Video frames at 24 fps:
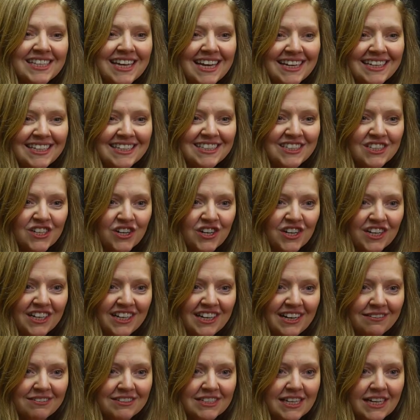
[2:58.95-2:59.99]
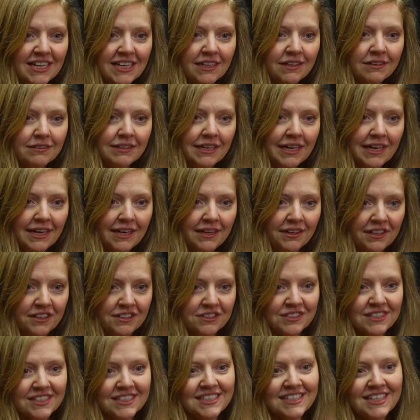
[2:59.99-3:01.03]
Sandy started, I was like, okay,
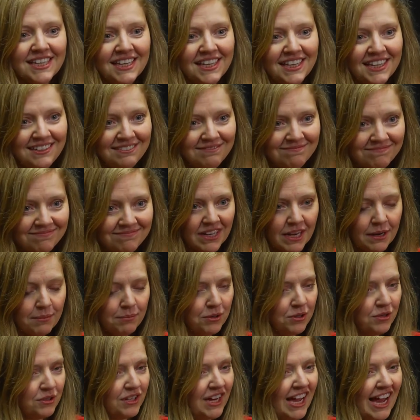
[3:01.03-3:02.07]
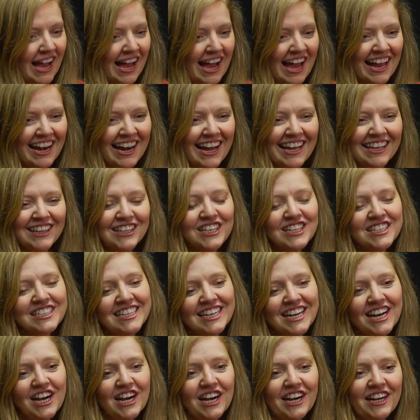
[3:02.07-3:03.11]
there's this kid. I, and I looked
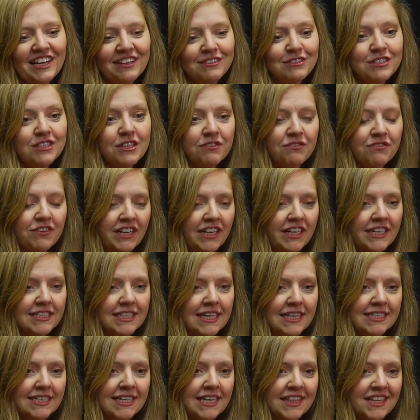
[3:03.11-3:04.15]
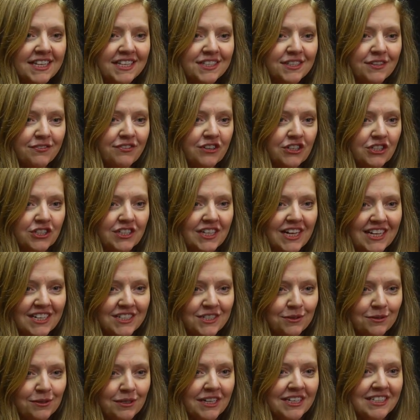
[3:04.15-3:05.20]
at her and it was so funny because I said this the first day
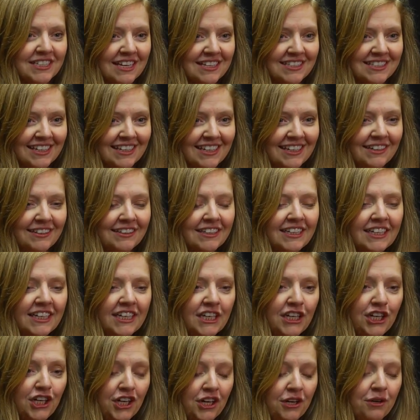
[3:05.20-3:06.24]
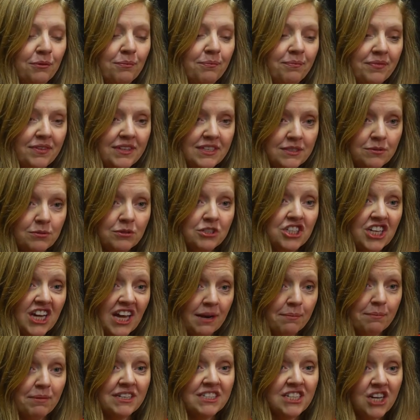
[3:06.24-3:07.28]
to her because I said, you know, this is what you
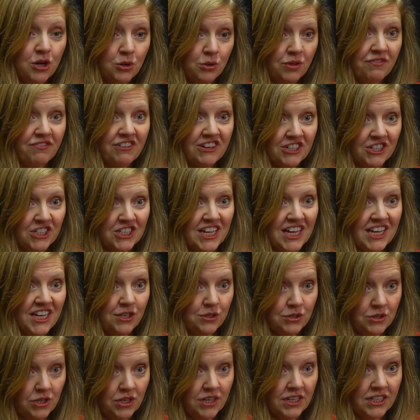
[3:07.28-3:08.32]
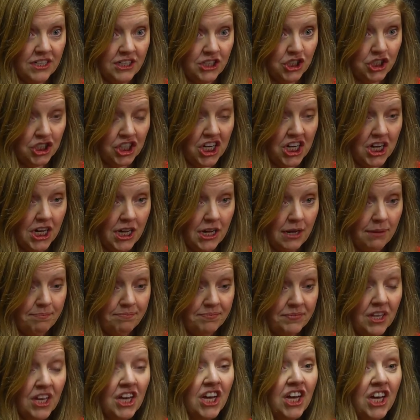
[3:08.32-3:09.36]
got to be told the first day you started a job.
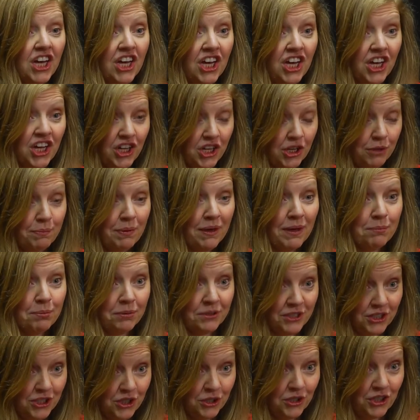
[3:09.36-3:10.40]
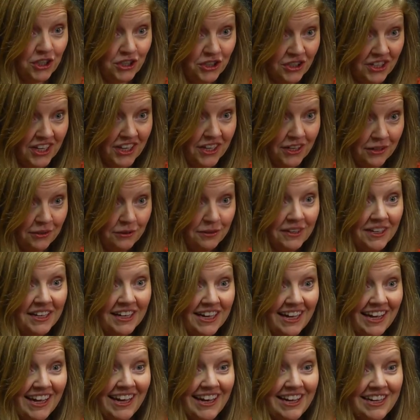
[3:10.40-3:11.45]
Who you people and who do you know?
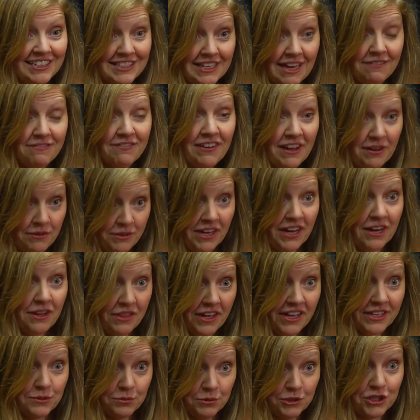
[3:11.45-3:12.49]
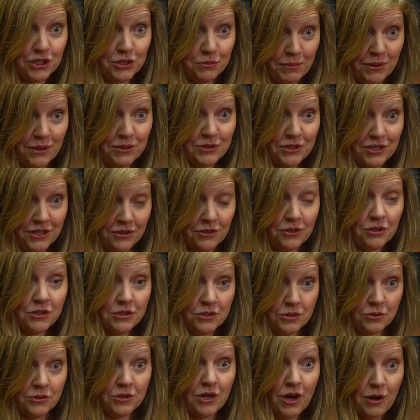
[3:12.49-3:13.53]
Because I found out that's what you're supposed to do.
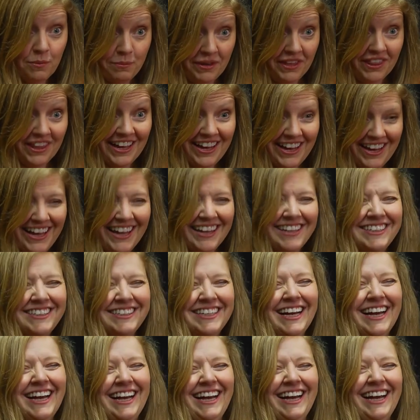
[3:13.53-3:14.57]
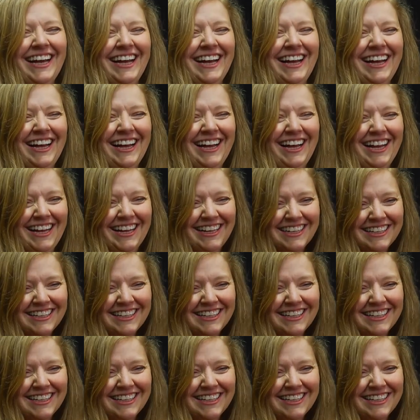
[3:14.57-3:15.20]
Crystal taught me that.